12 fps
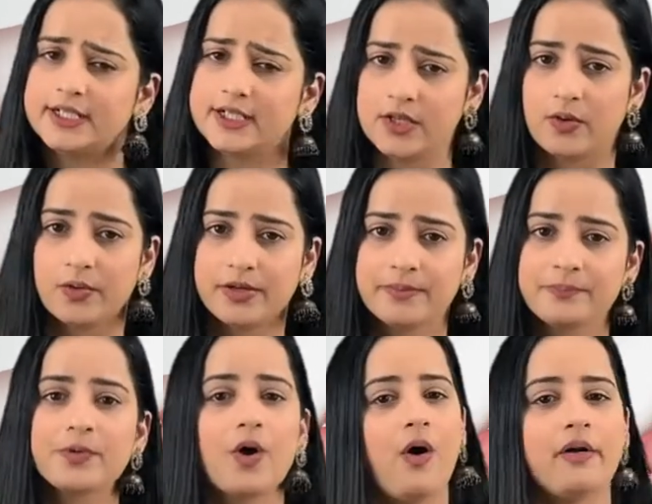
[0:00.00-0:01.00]
alone
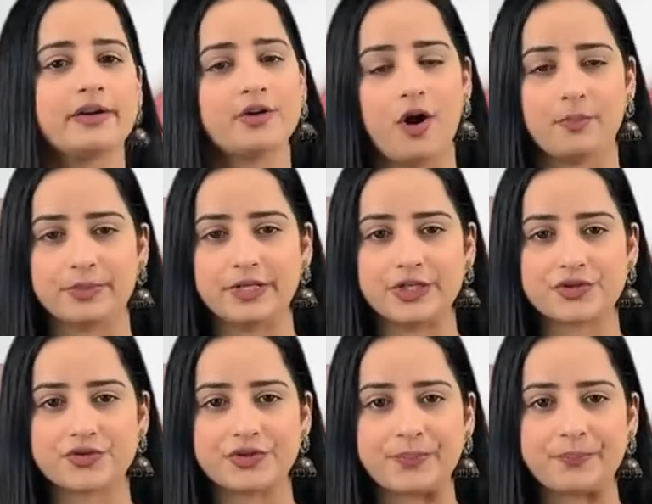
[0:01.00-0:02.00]
or in
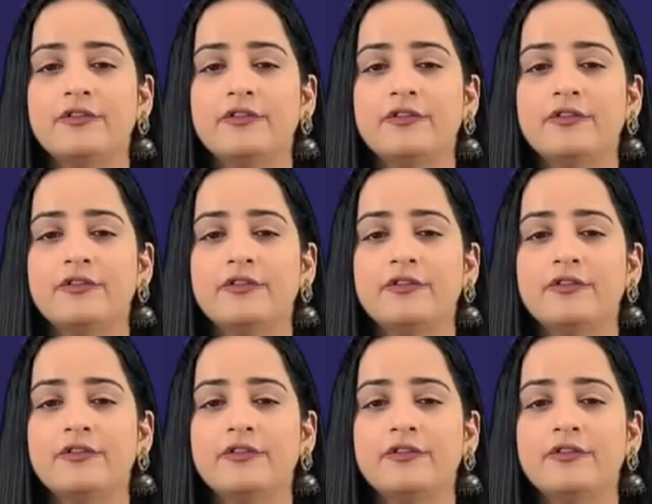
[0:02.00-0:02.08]
combination.